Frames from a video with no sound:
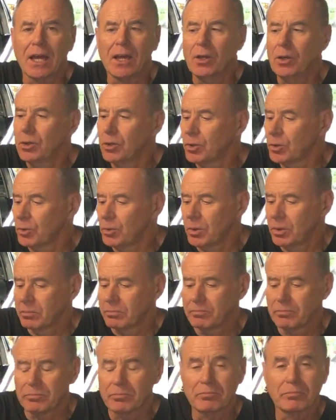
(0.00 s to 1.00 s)
who
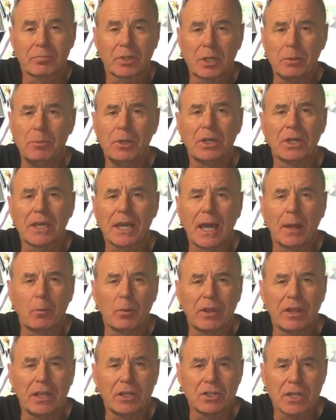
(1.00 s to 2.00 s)
communicate
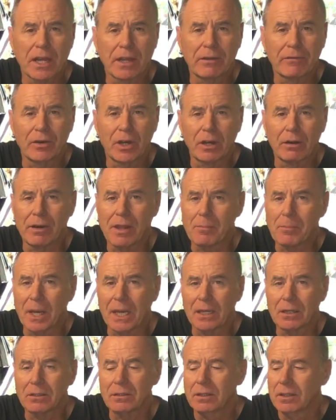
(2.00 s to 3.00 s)
with each other via
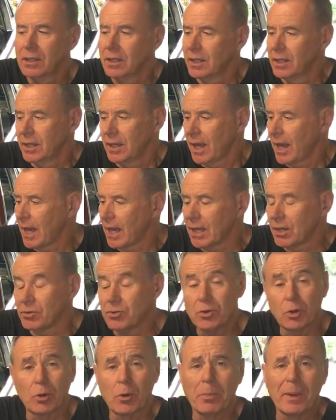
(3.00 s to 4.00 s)
email and
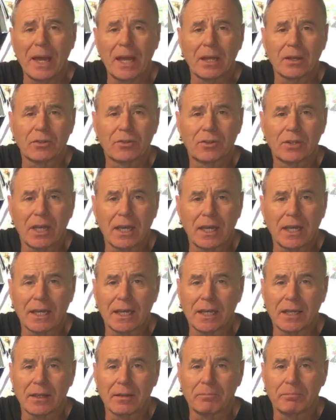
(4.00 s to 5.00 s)
talk about
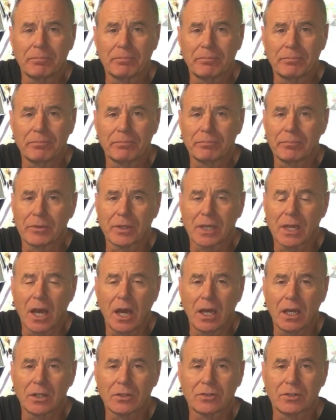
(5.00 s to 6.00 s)
the
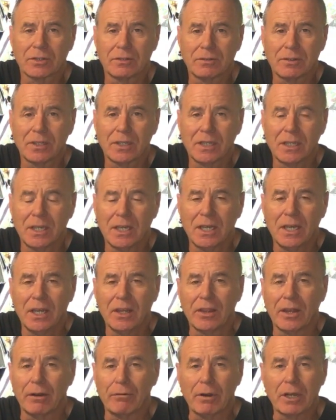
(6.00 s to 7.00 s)
cars and
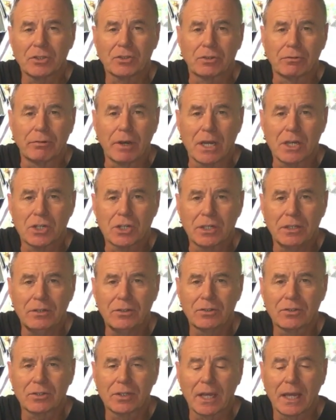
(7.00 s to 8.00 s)
their
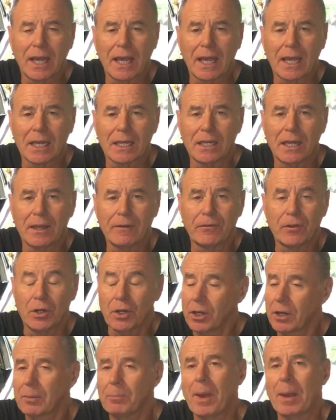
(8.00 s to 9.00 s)
restorations. And if you're
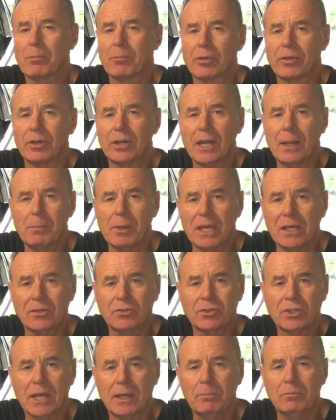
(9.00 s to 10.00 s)
not a member of the DBS
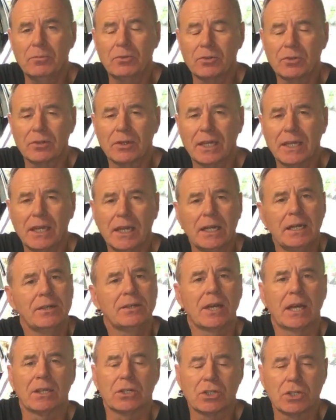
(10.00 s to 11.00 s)
chums, then get in
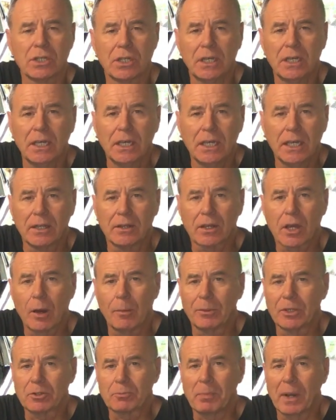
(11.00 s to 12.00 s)
touch in the
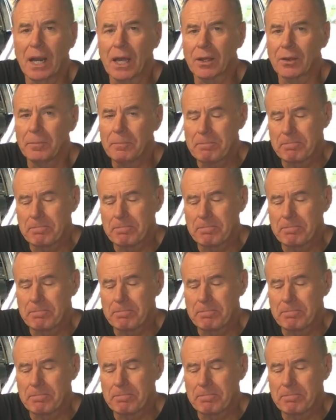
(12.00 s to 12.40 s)
comments below